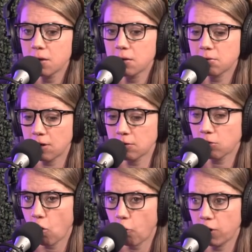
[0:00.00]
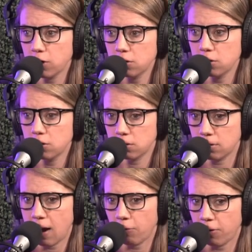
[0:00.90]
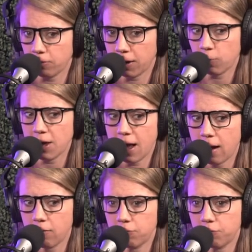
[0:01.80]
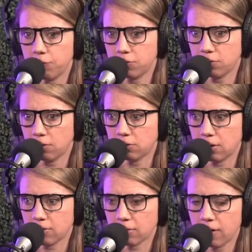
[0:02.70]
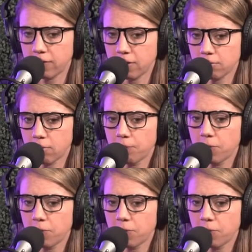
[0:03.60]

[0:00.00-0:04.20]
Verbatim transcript: since COVID, now that like we have statistics on this,